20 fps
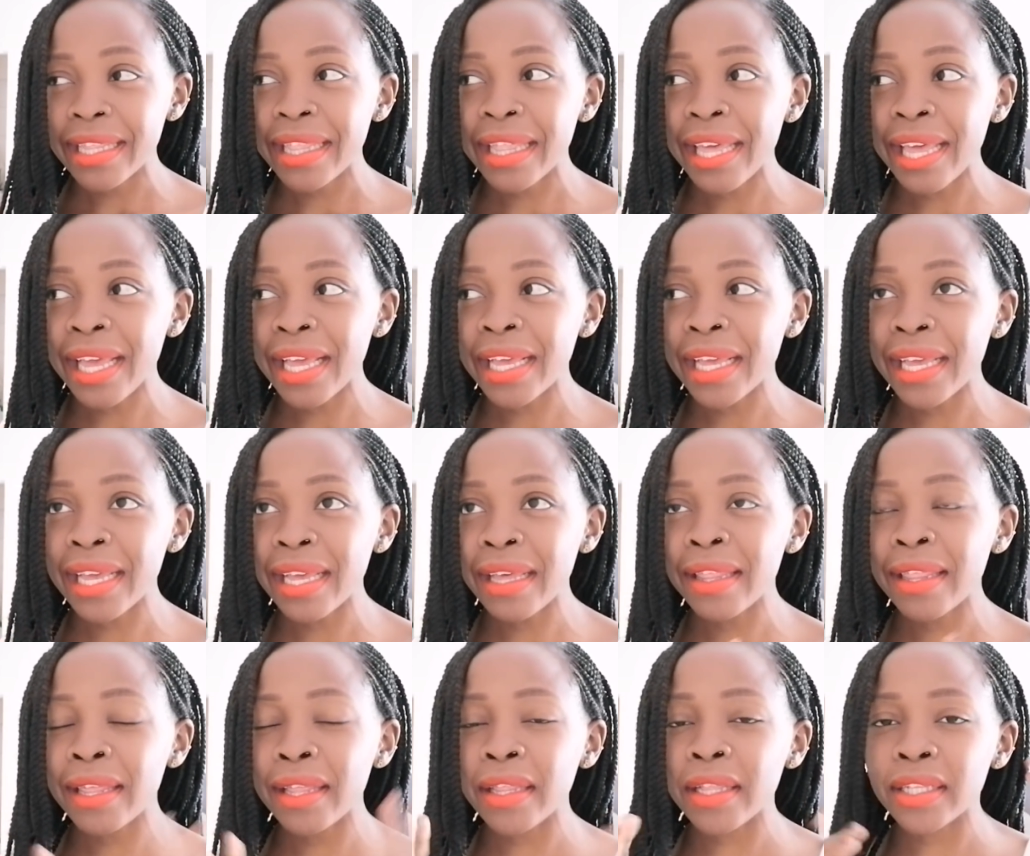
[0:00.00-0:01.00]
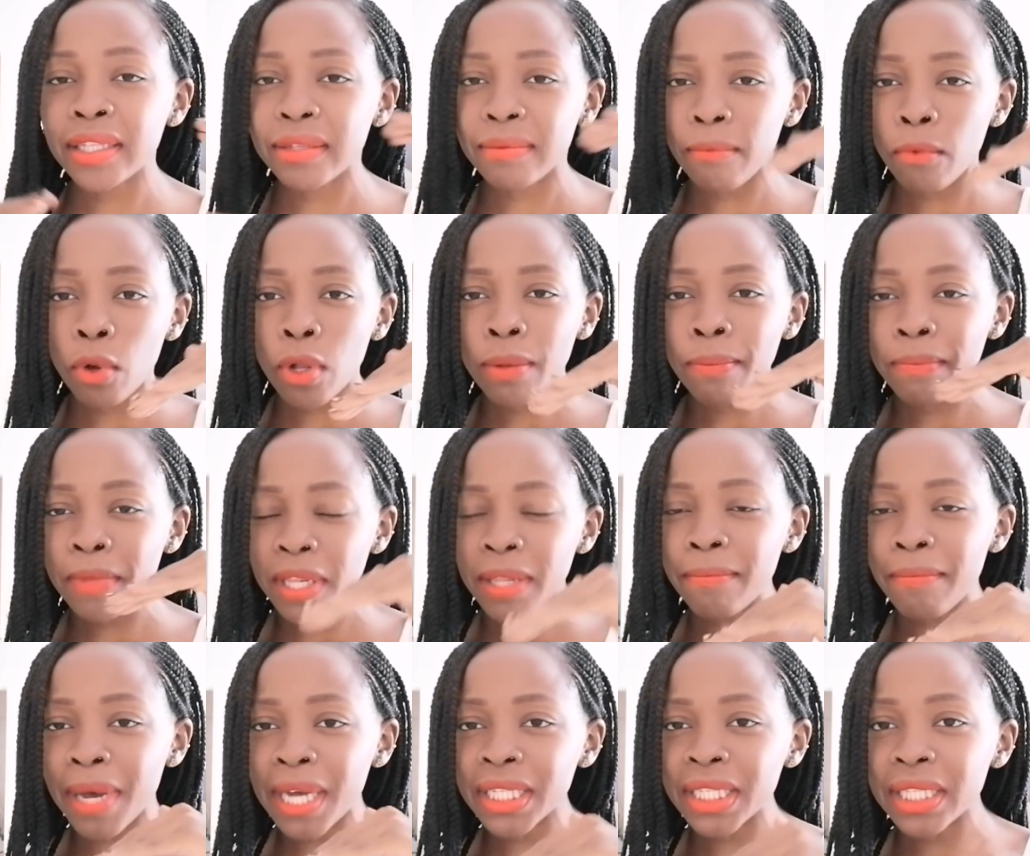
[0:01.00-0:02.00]
The small mini
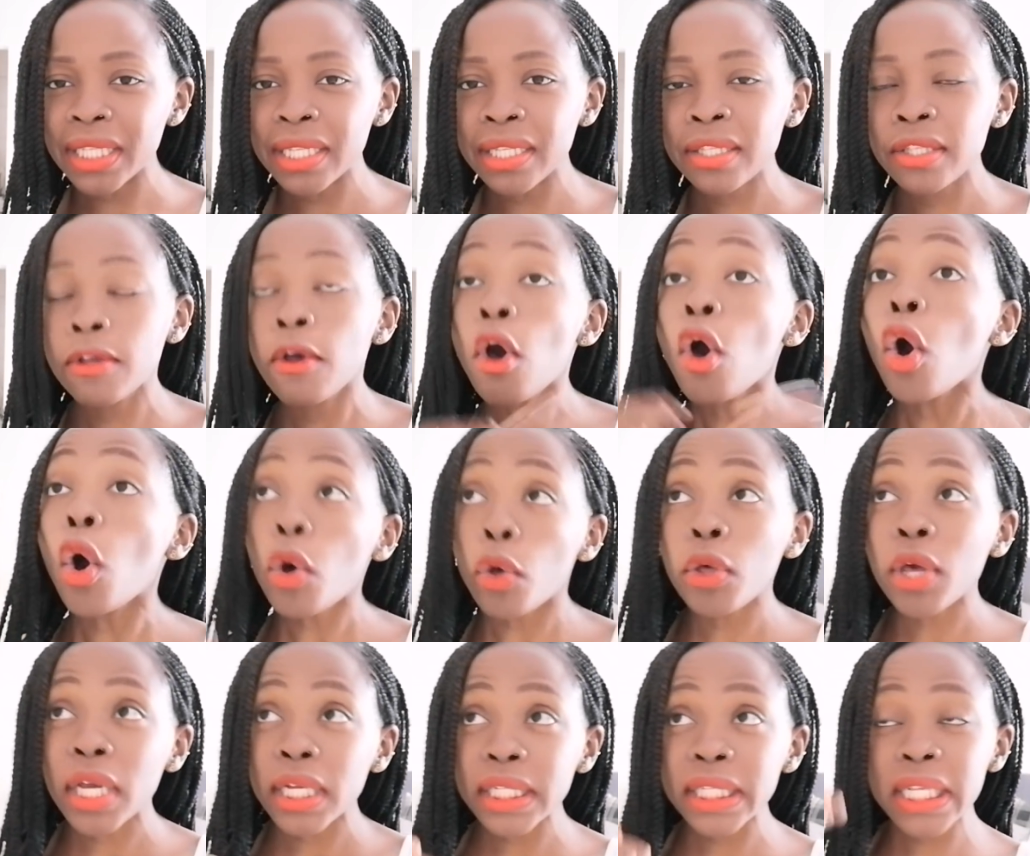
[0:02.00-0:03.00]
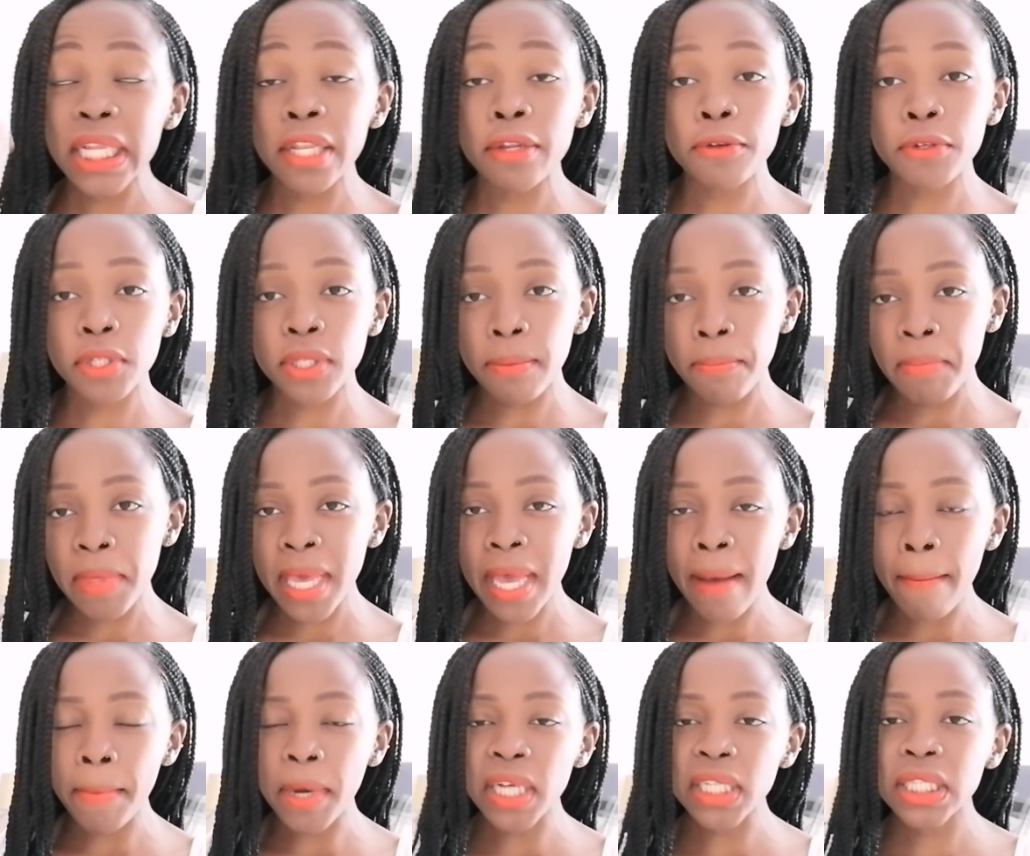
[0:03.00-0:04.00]
buses, or you can still use the
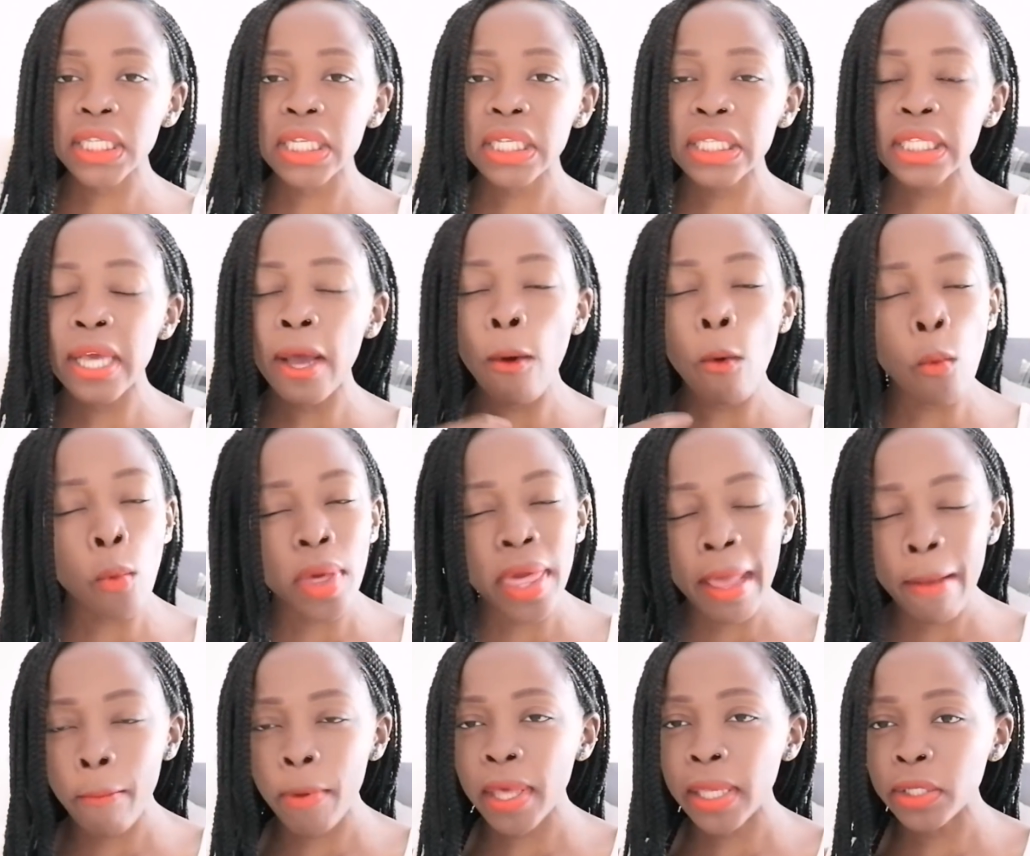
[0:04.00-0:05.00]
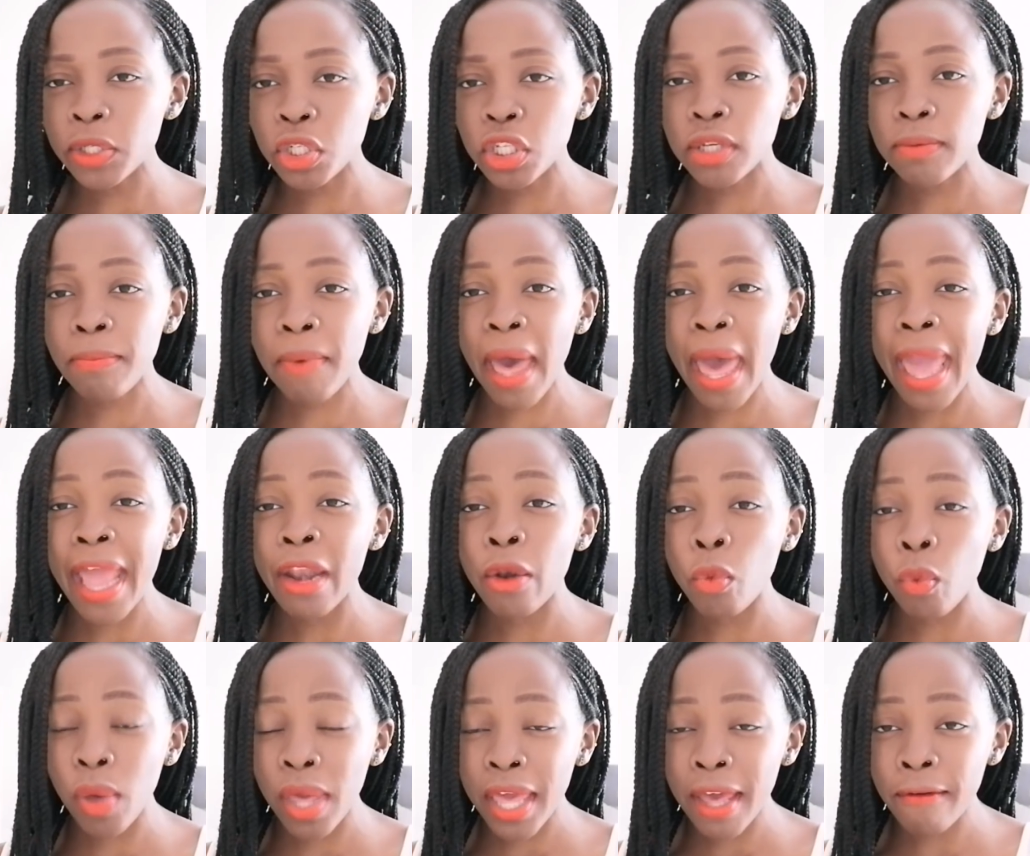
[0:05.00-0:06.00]
bigger buses. They are way cheaper
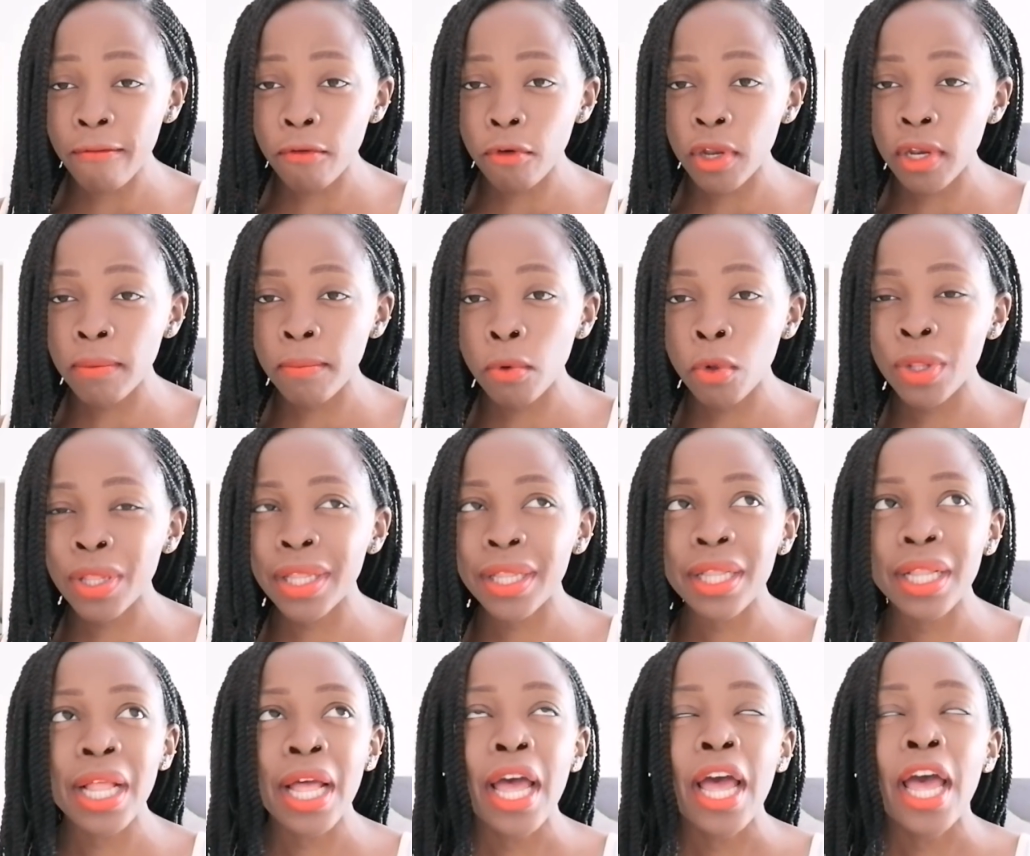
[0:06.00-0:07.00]
and way affordable.